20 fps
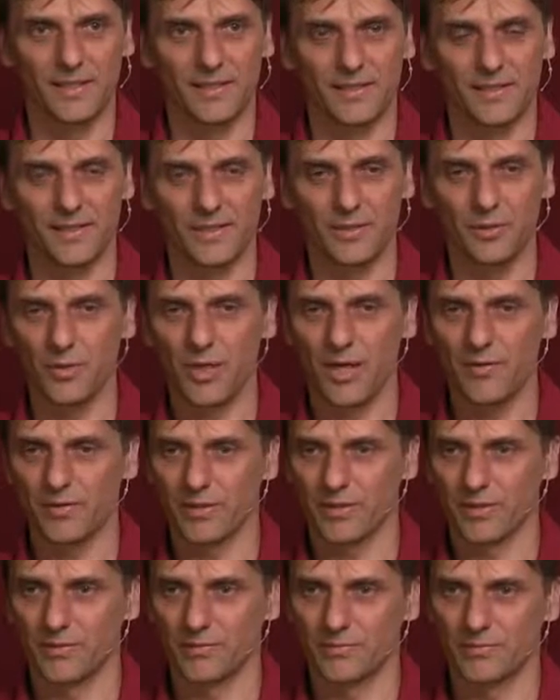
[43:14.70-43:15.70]
they don't have
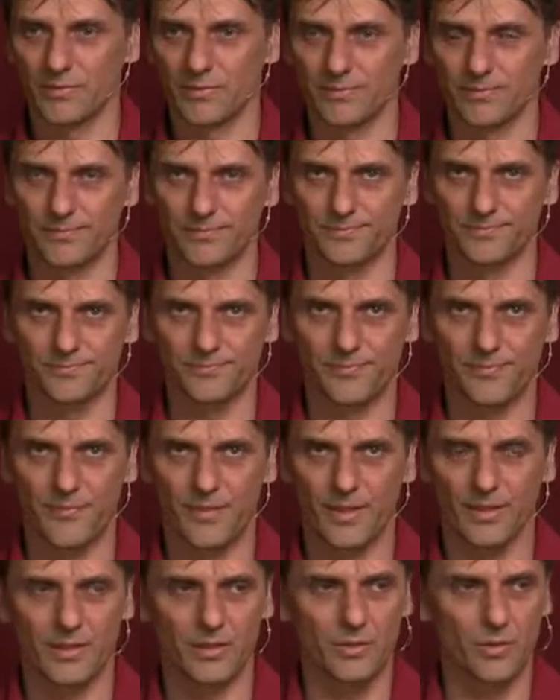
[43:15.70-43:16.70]
a mm,
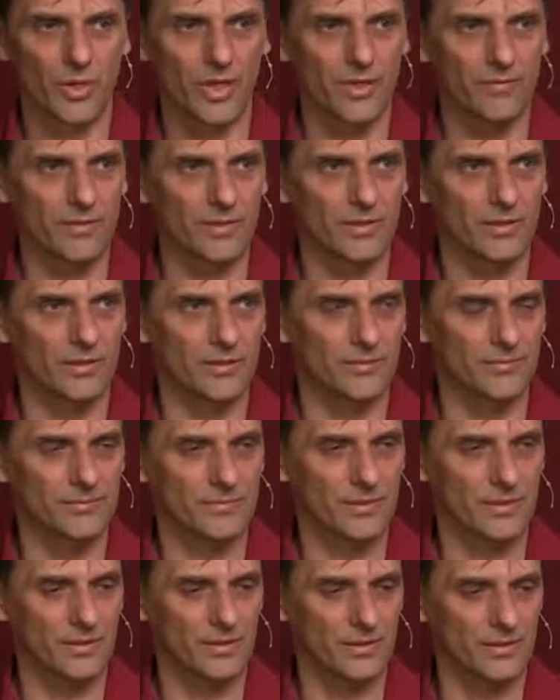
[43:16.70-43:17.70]
they don't have a,
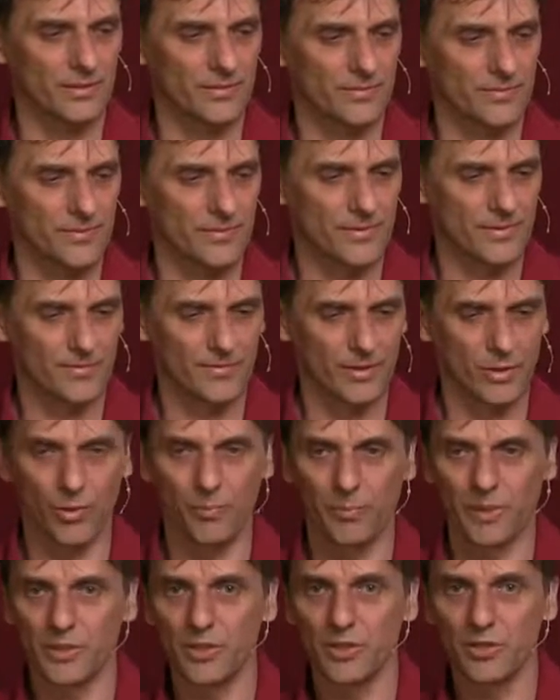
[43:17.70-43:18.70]
a
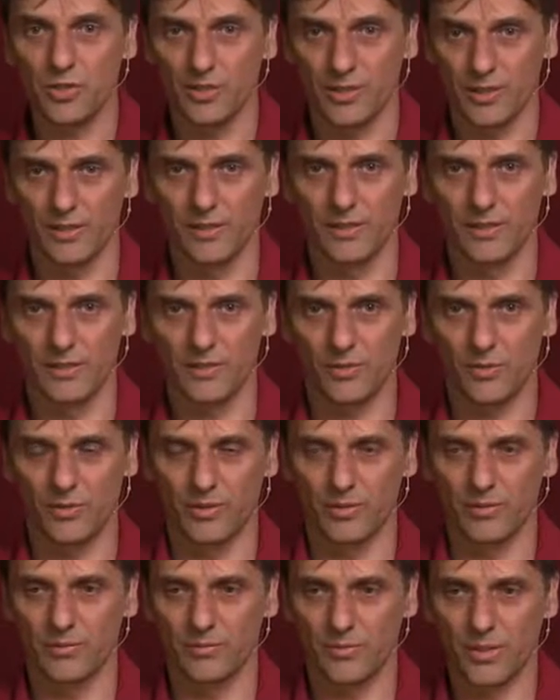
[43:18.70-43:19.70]
competition in that
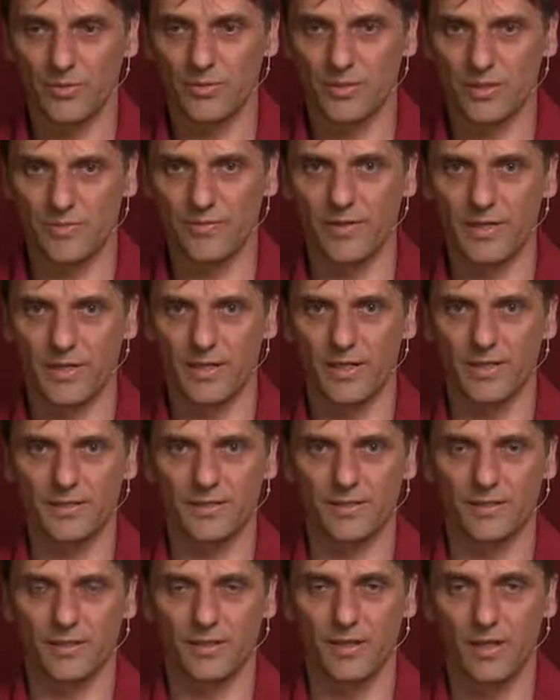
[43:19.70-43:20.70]
soil because it's very
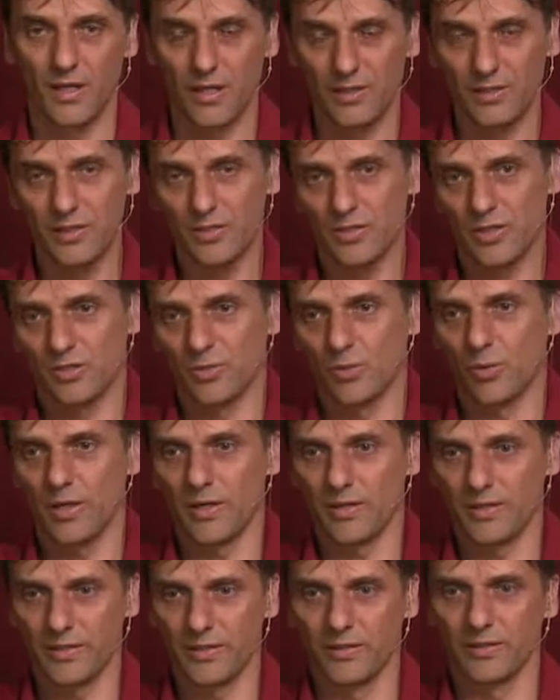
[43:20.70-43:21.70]
acid. They just
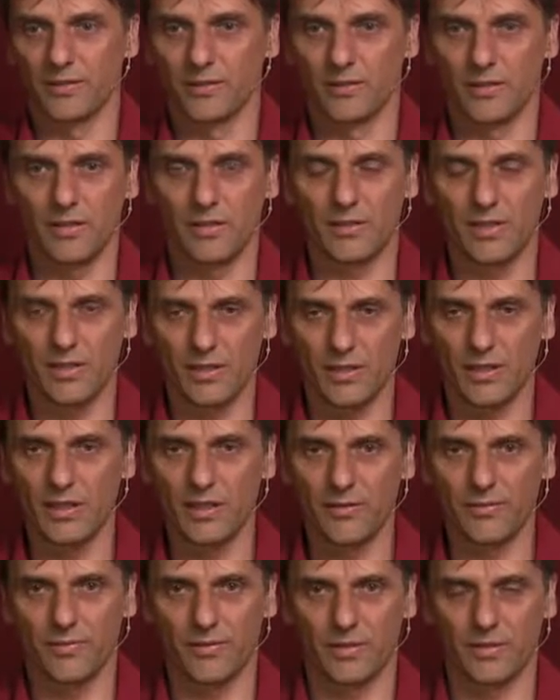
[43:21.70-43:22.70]
tolerate it. They, they can
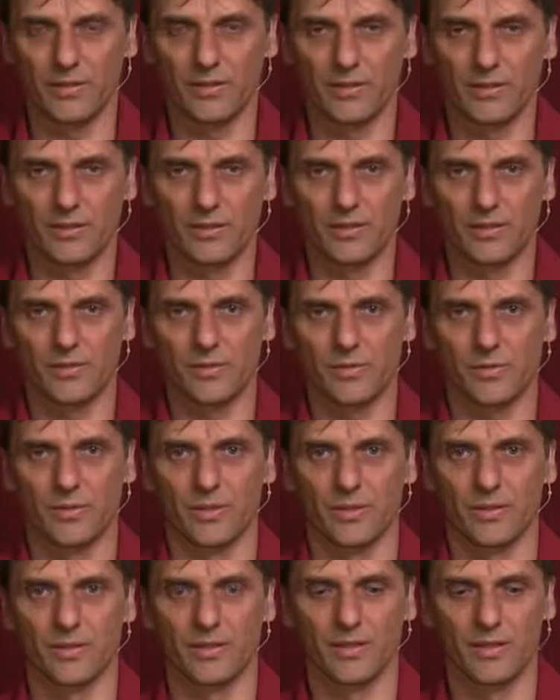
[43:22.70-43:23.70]
live in, in that
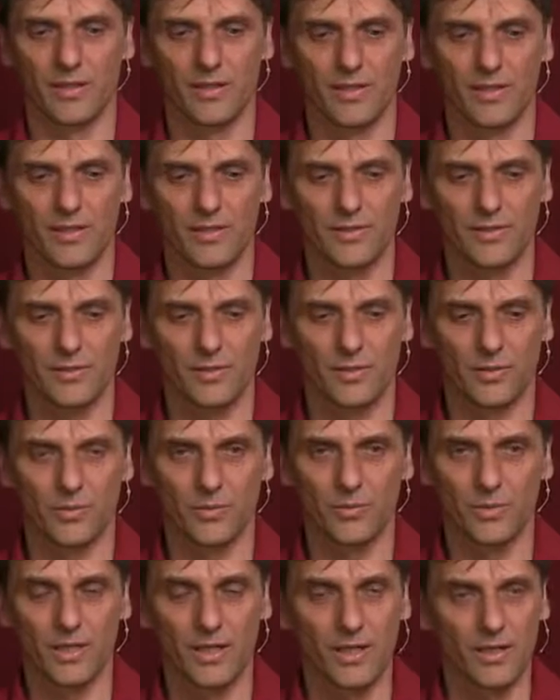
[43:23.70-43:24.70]
soil. So